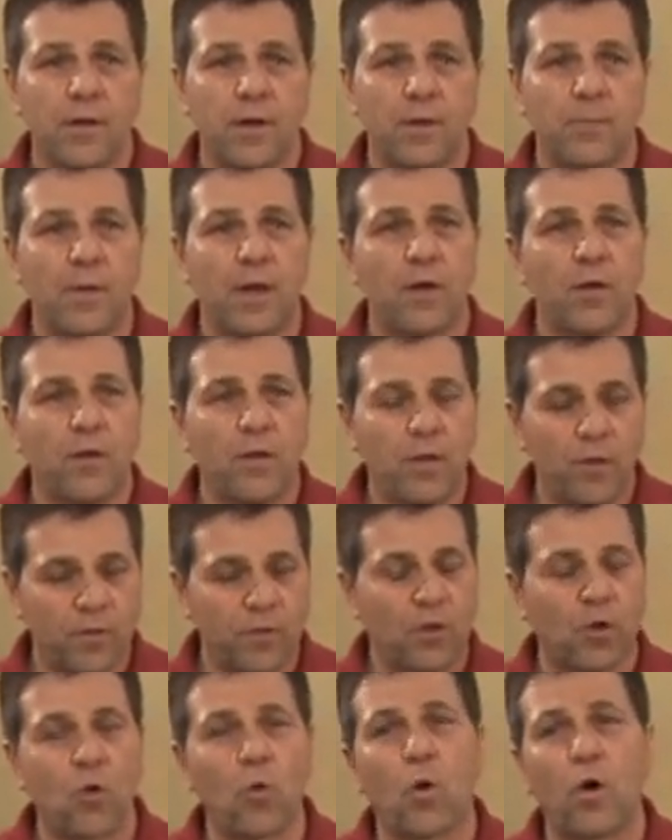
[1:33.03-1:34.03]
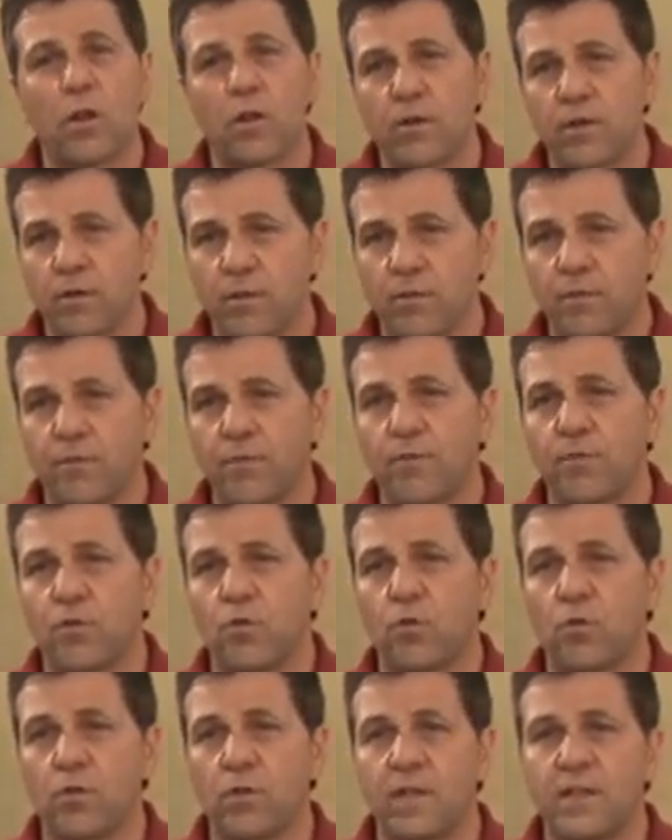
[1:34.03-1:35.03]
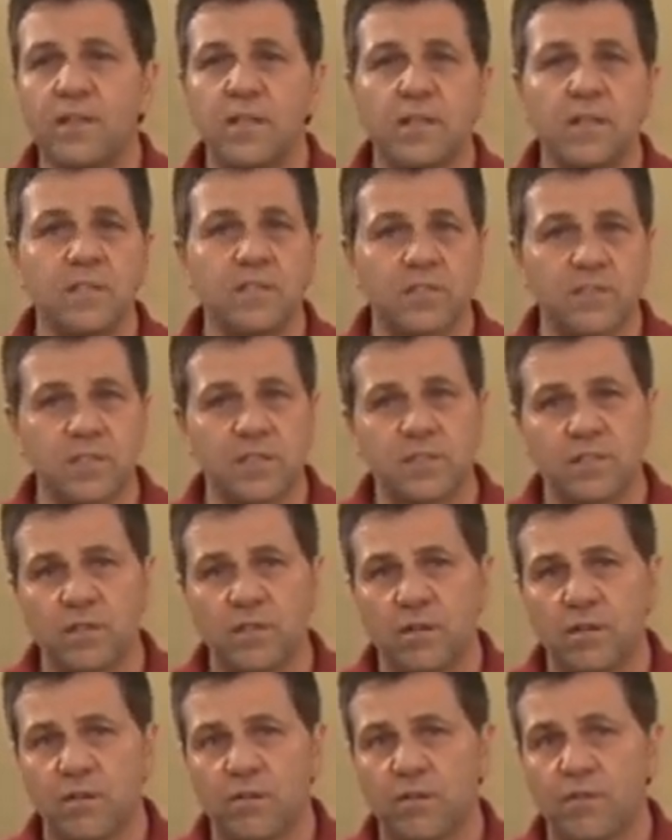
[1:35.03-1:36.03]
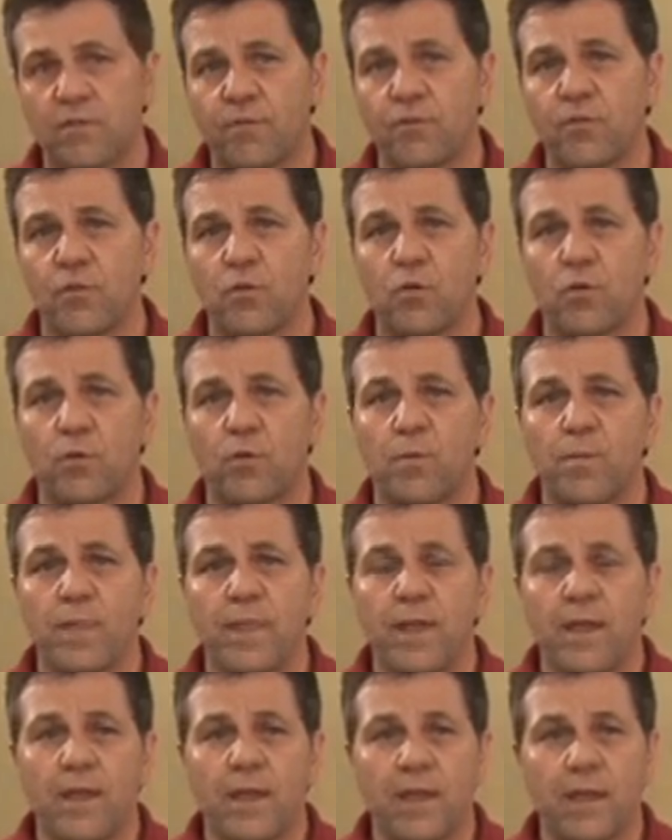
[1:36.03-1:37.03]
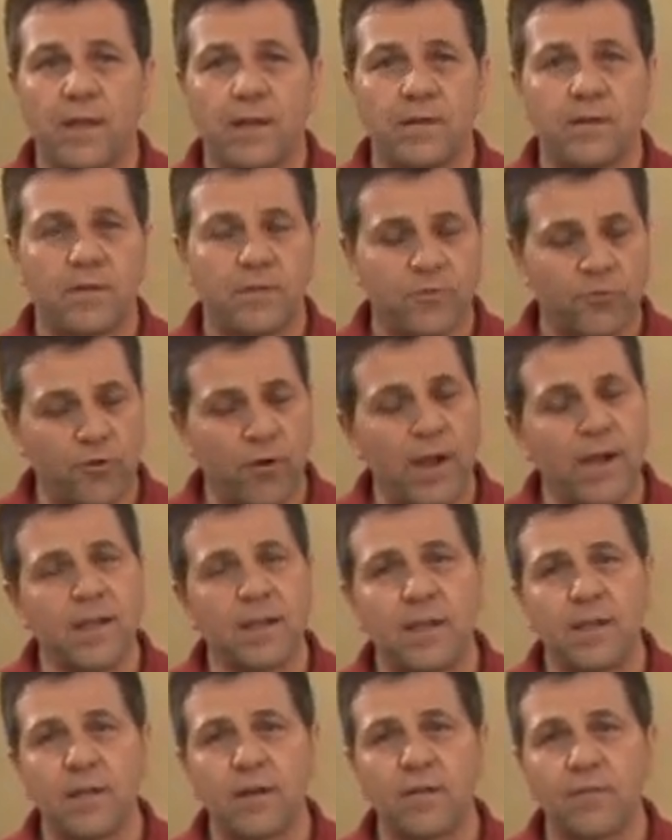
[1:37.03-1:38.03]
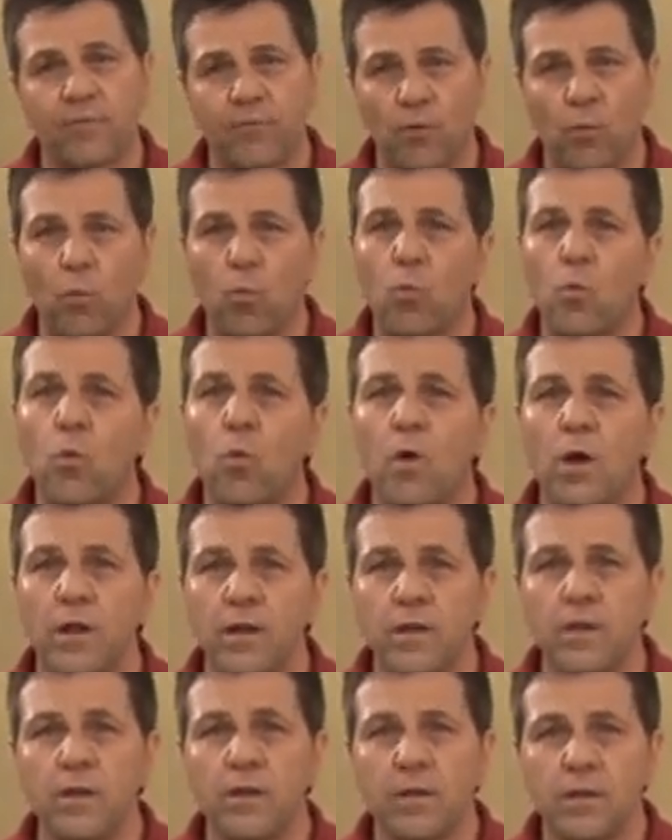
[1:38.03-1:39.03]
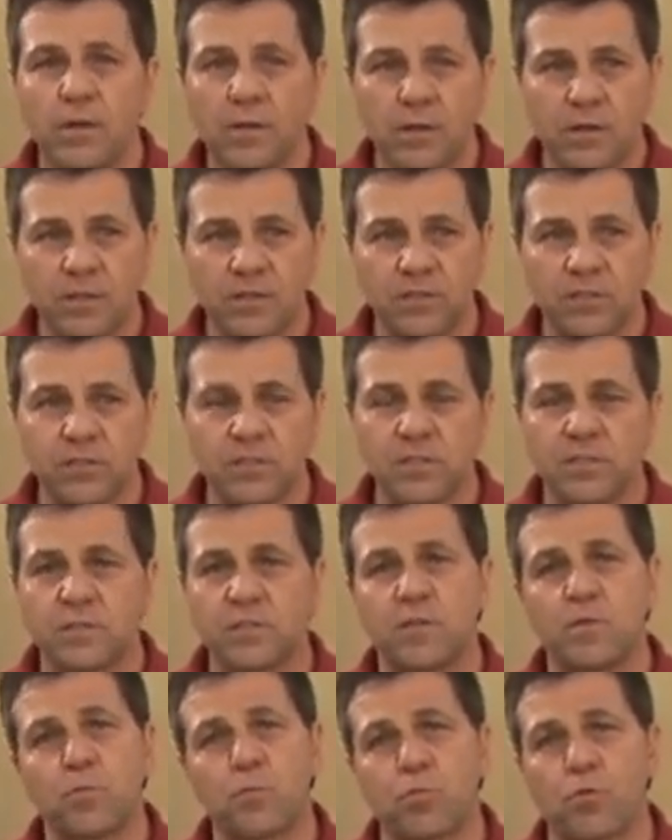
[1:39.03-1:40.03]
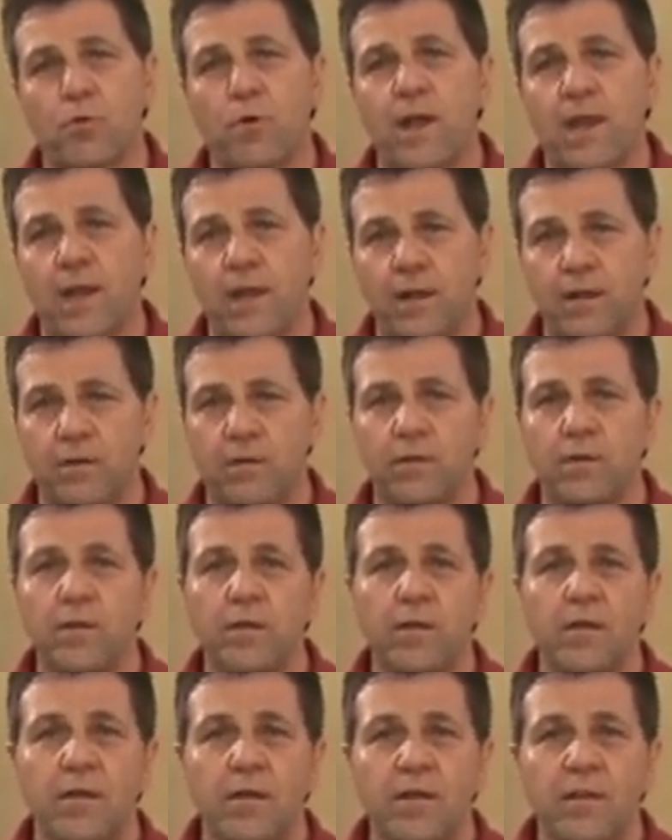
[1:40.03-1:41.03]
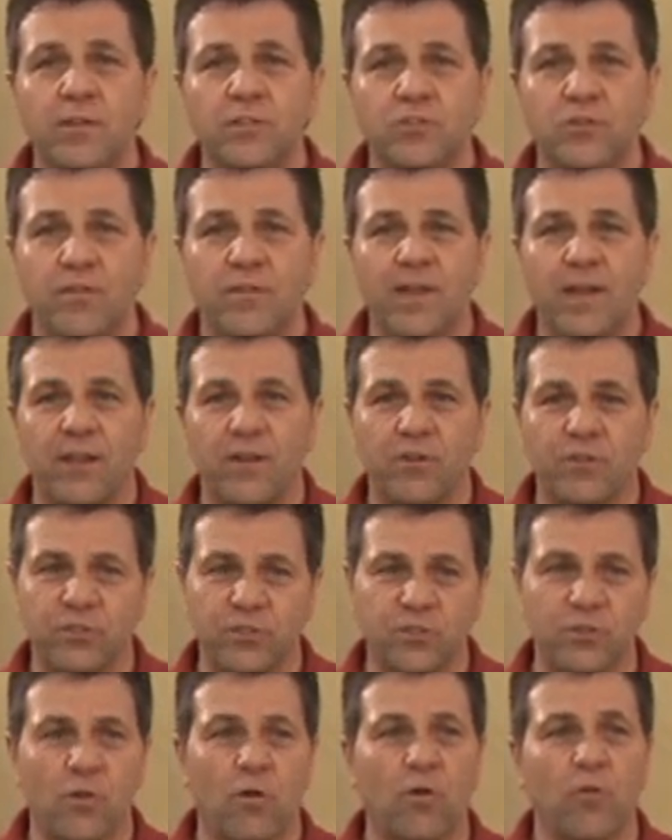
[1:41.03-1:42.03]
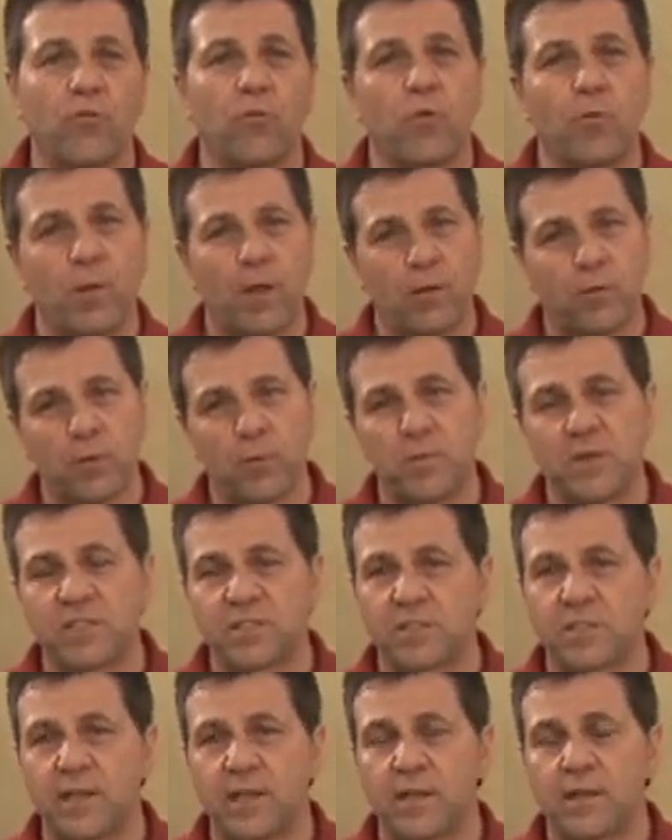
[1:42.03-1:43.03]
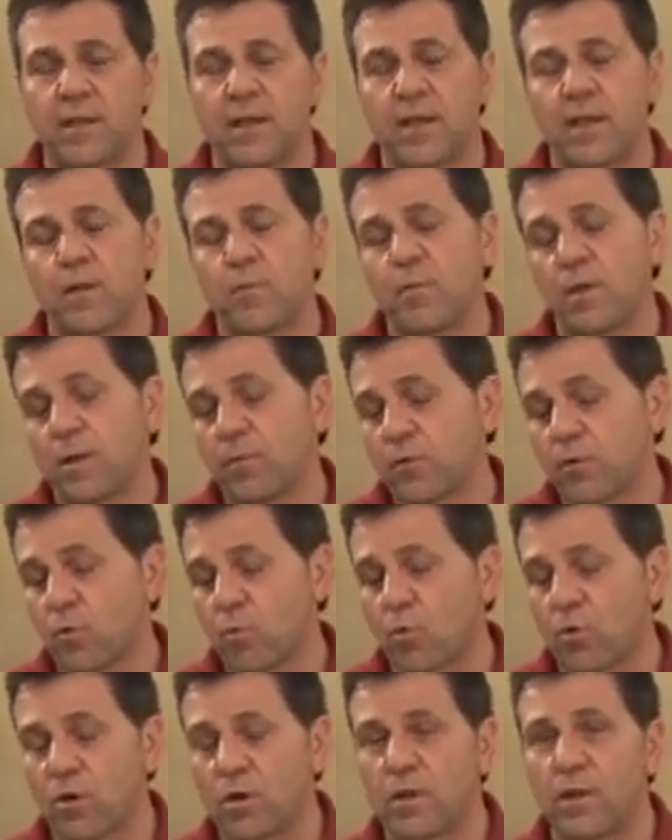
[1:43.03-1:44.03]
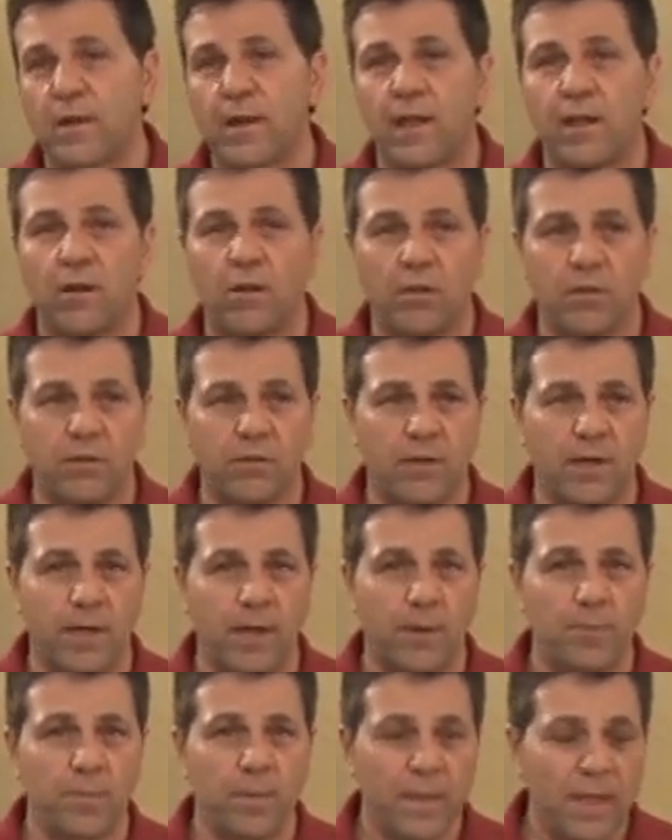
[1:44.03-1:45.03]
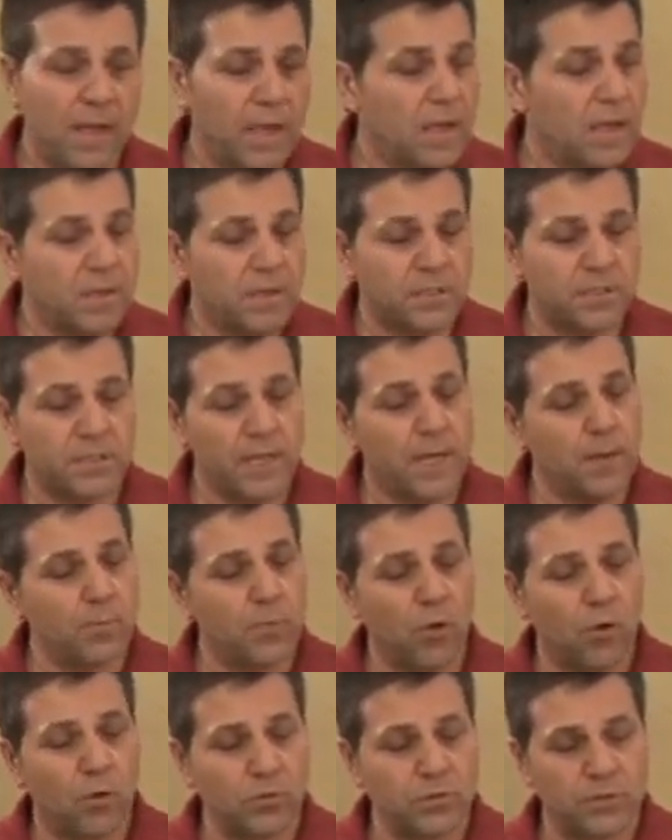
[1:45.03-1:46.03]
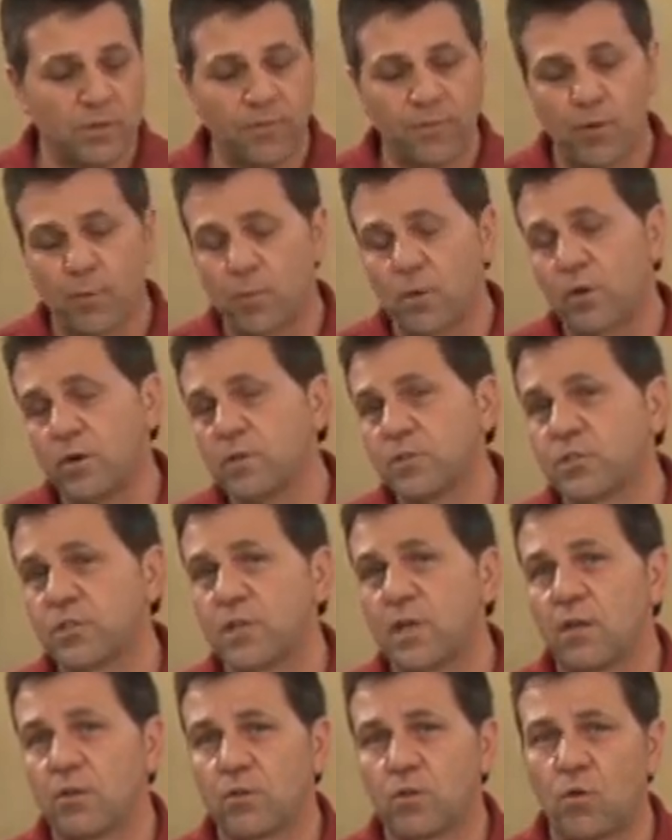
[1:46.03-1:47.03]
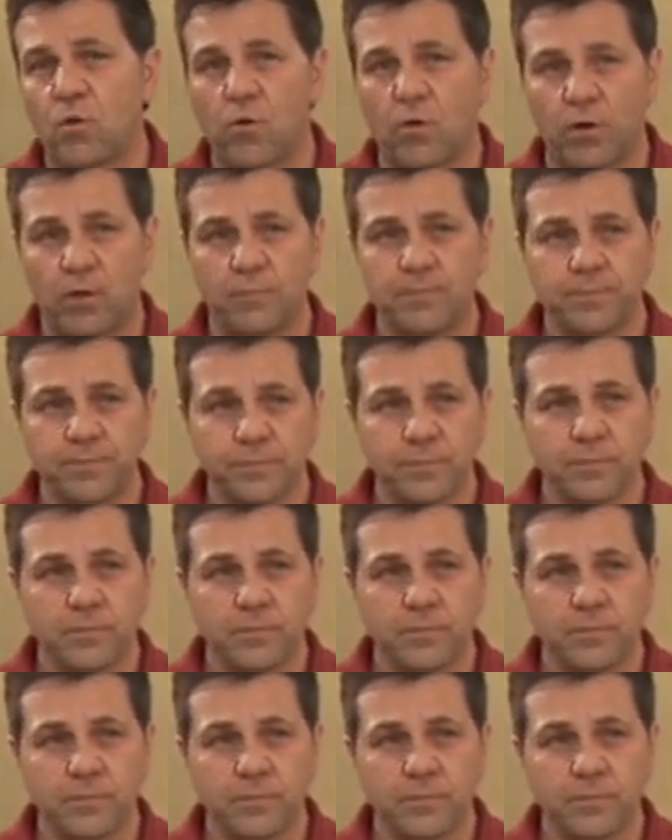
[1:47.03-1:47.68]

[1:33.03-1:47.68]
about the quality of the fuel and the consistency of the fuel, and try to get it from one consistent brand so that your stove will be able to be set and be able to work on that all the time. The same goes if you're burning shelled corn.